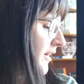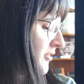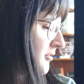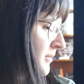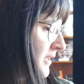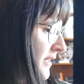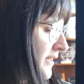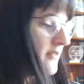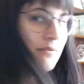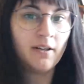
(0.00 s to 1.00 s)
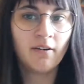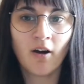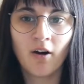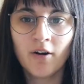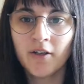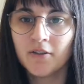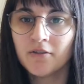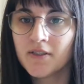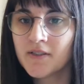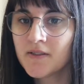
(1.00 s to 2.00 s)
now you'll be like, where are you?
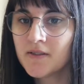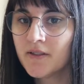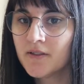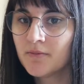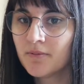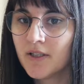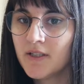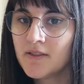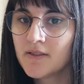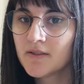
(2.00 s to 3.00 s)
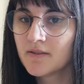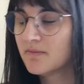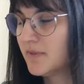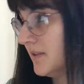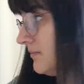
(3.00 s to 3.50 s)
This is not your place. Well,